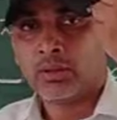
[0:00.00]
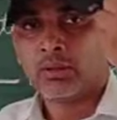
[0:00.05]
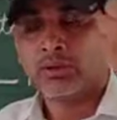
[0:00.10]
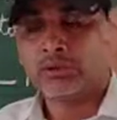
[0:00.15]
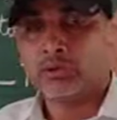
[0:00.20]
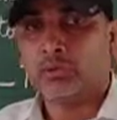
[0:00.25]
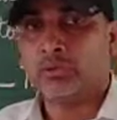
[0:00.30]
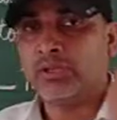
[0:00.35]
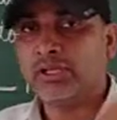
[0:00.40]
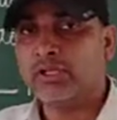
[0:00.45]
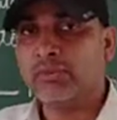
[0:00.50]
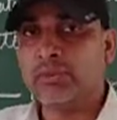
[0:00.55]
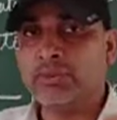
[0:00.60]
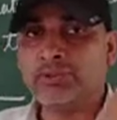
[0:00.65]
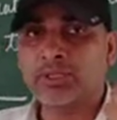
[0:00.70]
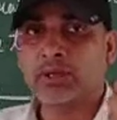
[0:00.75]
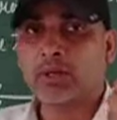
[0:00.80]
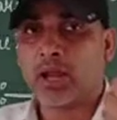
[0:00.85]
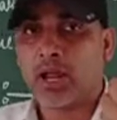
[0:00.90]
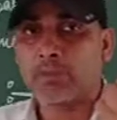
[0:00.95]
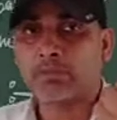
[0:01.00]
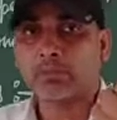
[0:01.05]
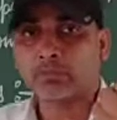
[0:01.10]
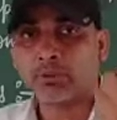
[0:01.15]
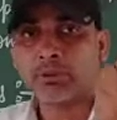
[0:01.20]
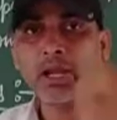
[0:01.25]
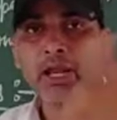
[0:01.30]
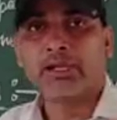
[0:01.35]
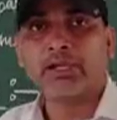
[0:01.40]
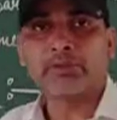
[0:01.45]
Urine which are have to
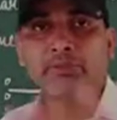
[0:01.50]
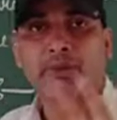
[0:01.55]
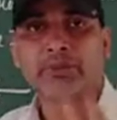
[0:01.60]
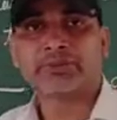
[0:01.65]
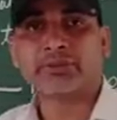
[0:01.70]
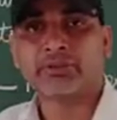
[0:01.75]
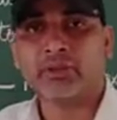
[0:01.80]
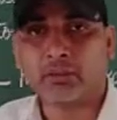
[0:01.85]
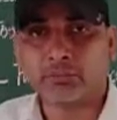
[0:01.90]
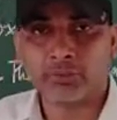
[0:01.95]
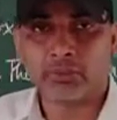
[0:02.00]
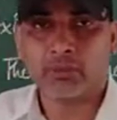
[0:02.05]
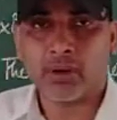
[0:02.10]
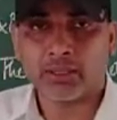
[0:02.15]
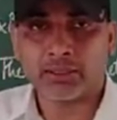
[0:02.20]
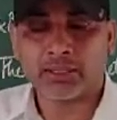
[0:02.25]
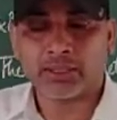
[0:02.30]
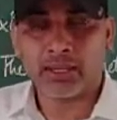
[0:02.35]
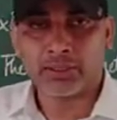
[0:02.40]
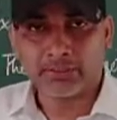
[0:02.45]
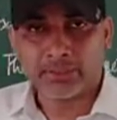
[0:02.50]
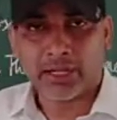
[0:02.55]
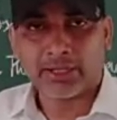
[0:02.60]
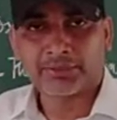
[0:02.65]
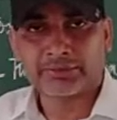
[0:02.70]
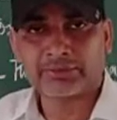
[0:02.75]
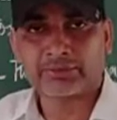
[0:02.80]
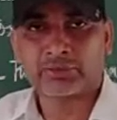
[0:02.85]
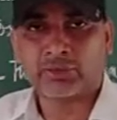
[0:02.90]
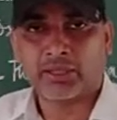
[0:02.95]
the 90% of the water, and
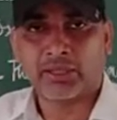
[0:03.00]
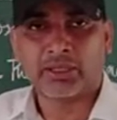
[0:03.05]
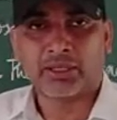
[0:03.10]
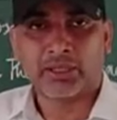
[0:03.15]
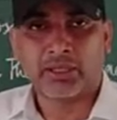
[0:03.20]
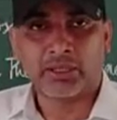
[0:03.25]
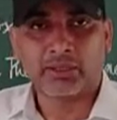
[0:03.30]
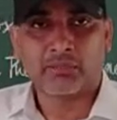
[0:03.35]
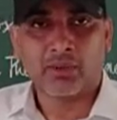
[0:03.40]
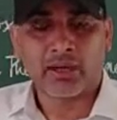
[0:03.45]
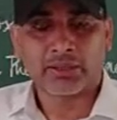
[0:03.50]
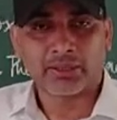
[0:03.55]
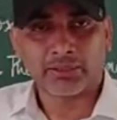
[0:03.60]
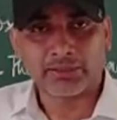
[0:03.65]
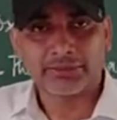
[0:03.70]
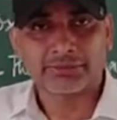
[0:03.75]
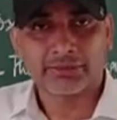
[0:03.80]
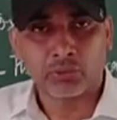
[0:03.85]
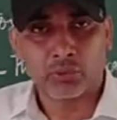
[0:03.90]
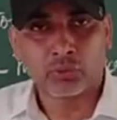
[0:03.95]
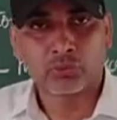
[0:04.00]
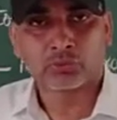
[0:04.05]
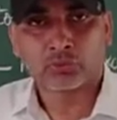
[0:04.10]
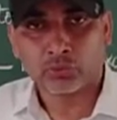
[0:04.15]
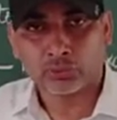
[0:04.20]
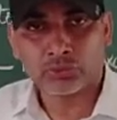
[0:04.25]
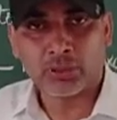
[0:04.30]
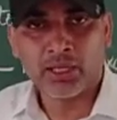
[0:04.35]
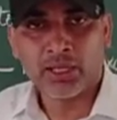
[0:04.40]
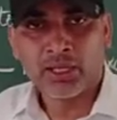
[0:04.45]
that water is goes
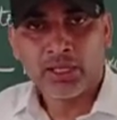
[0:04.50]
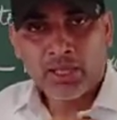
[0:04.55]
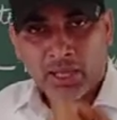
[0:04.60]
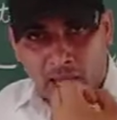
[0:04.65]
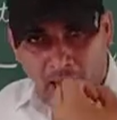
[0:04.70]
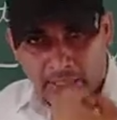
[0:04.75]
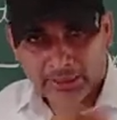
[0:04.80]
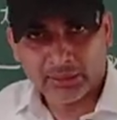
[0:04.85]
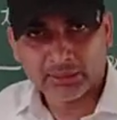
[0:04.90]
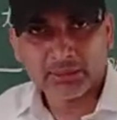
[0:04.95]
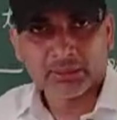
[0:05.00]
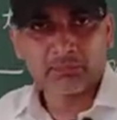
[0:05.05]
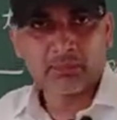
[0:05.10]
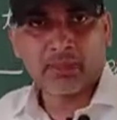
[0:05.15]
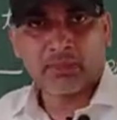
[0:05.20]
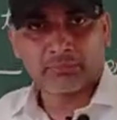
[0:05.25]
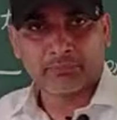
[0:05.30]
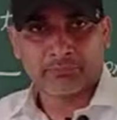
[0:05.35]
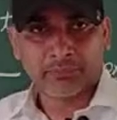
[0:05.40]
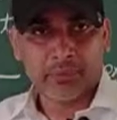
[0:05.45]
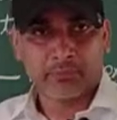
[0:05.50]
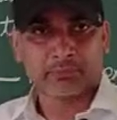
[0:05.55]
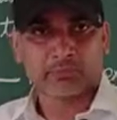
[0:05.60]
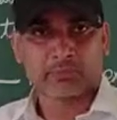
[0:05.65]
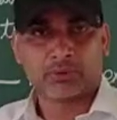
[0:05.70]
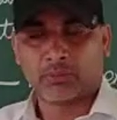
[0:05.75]
to the another one from to